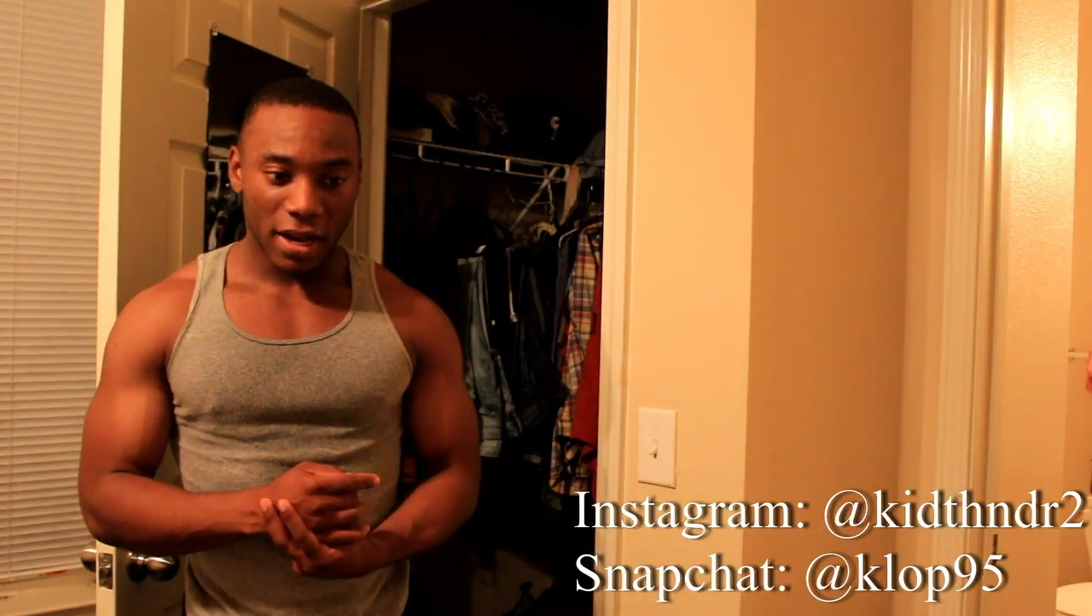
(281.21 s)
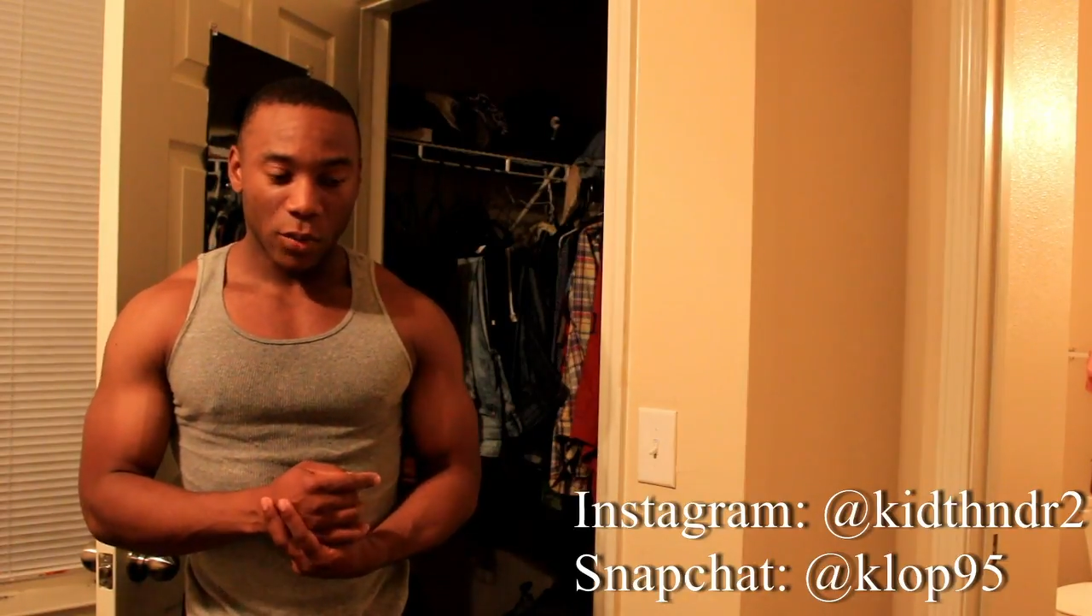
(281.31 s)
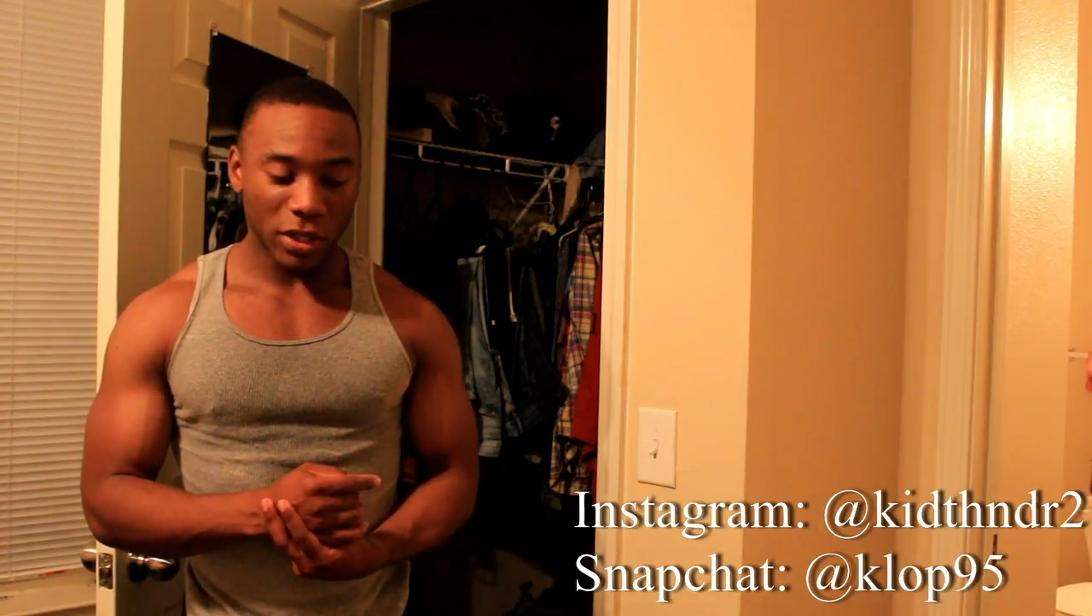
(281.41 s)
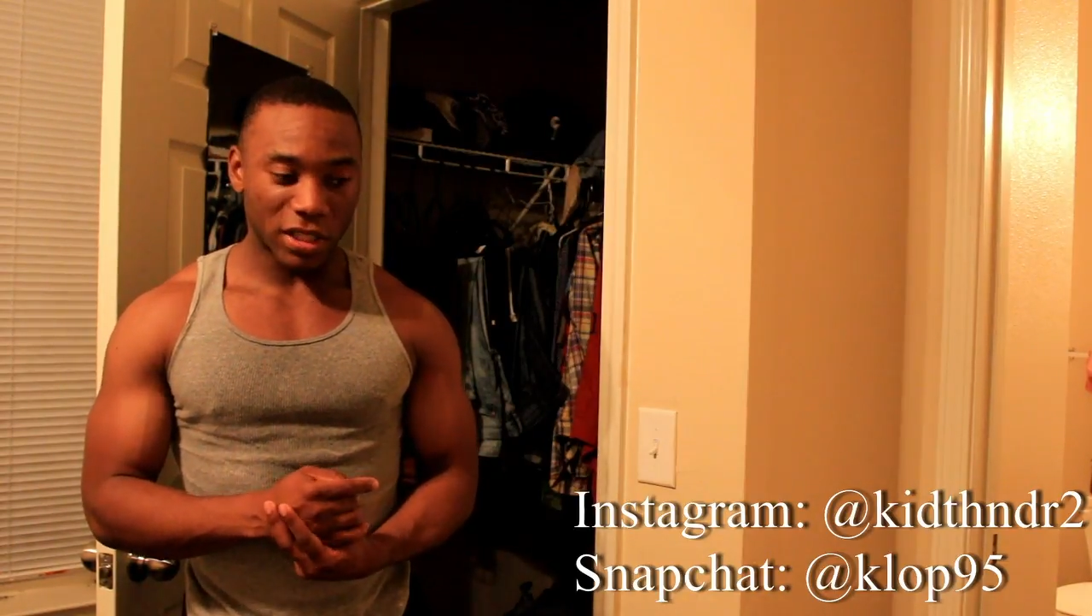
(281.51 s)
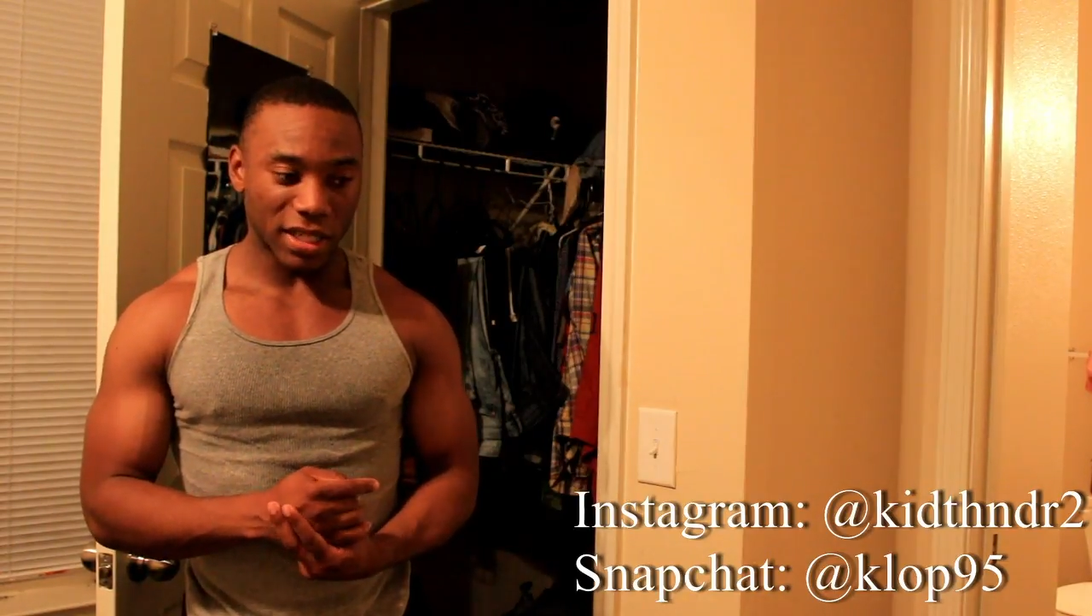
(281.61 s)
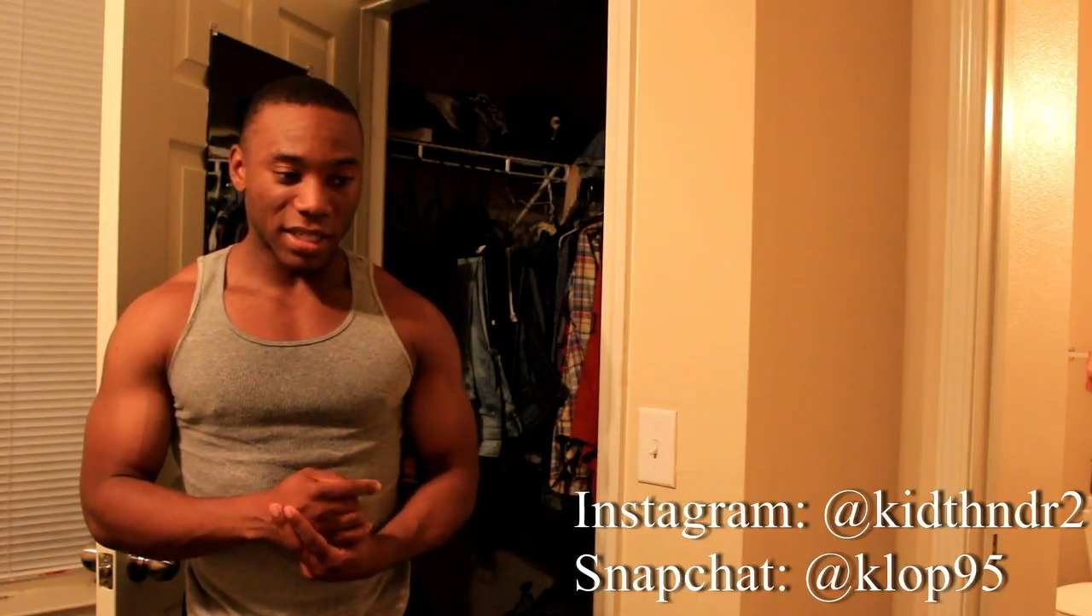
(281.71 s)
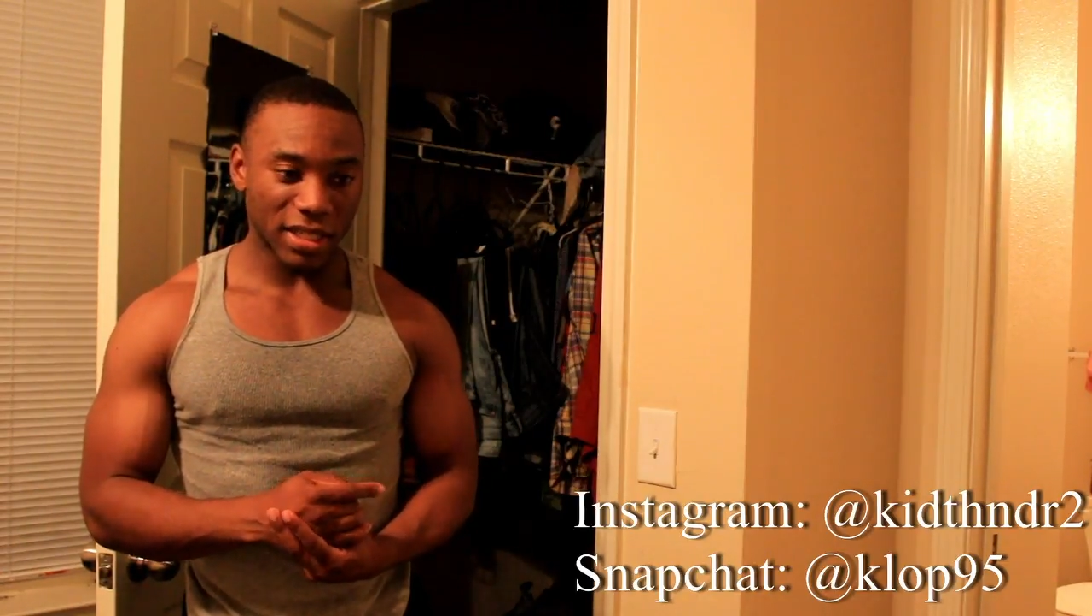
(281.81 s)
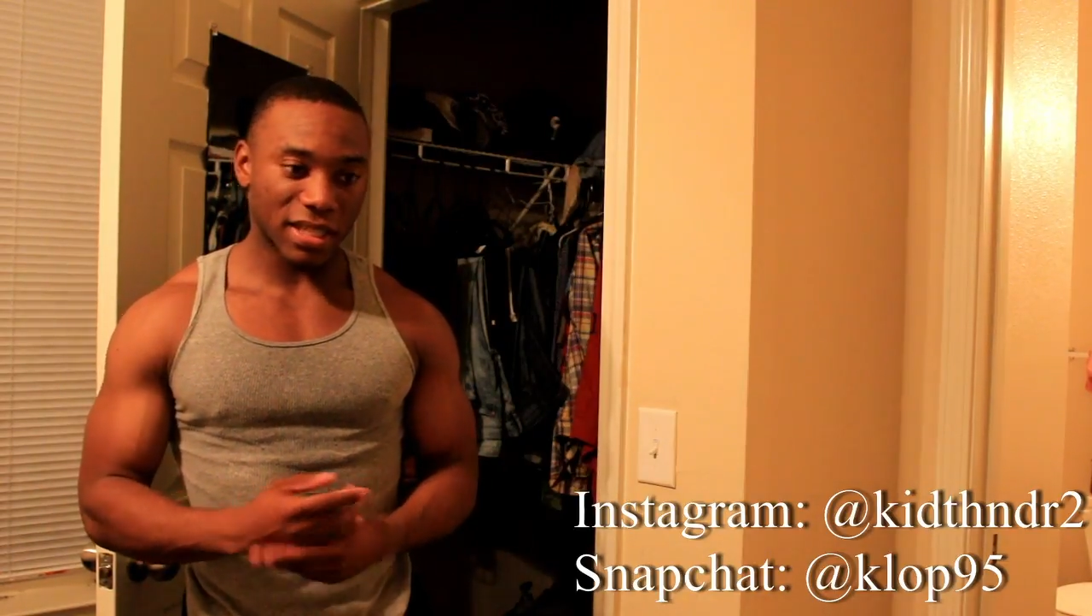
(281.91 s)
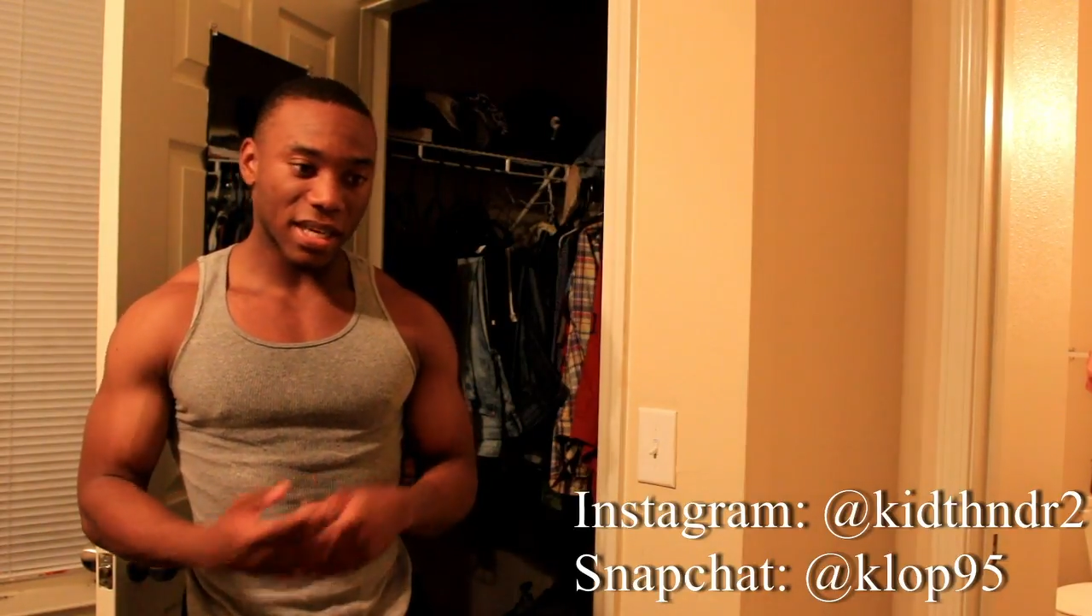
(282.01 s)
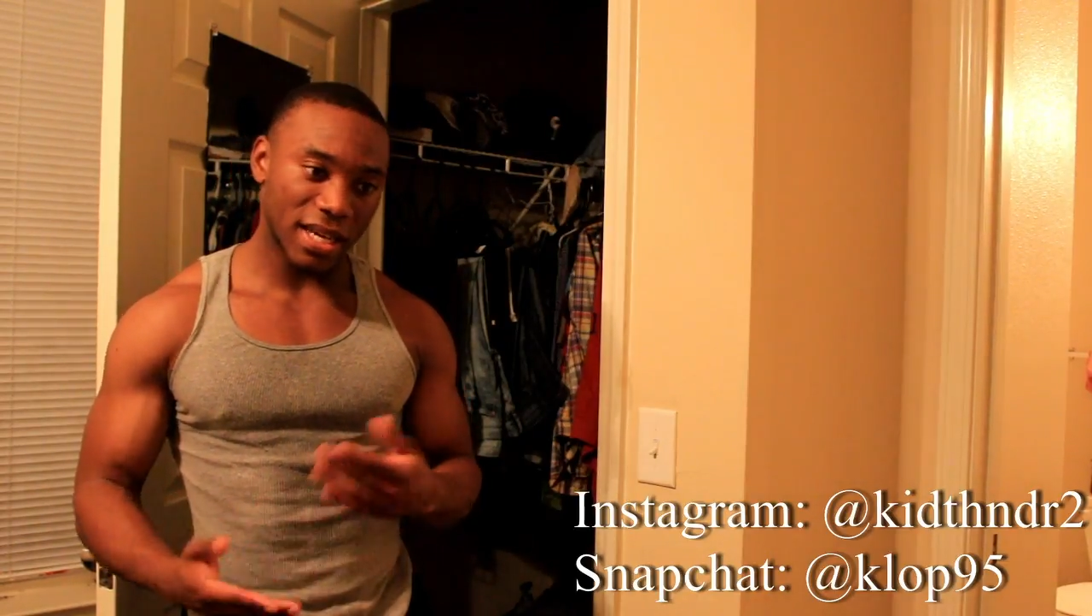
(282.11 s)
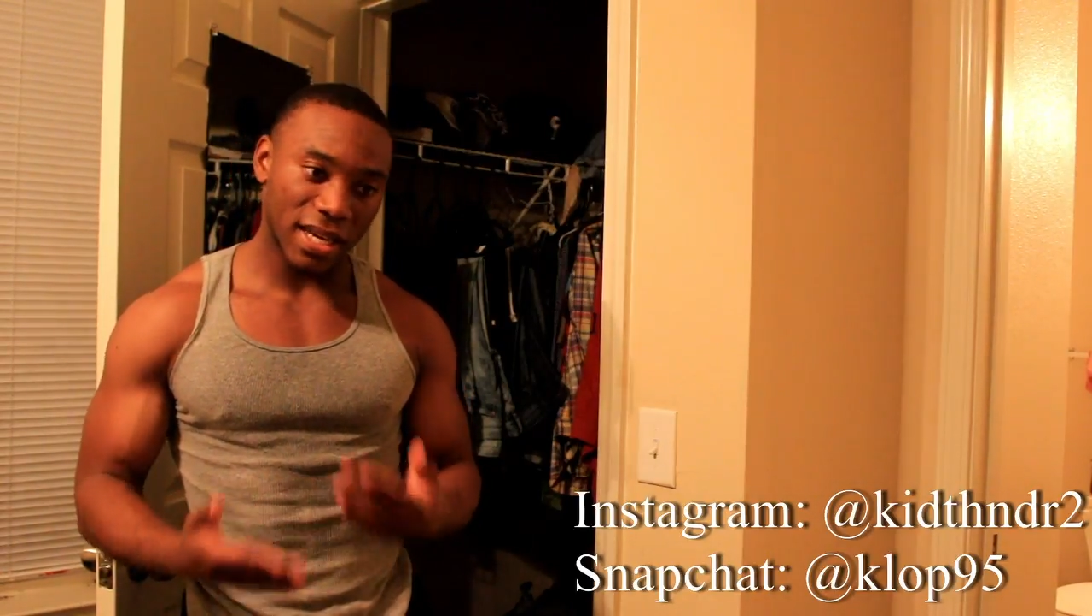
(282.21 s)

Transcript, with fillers: which is,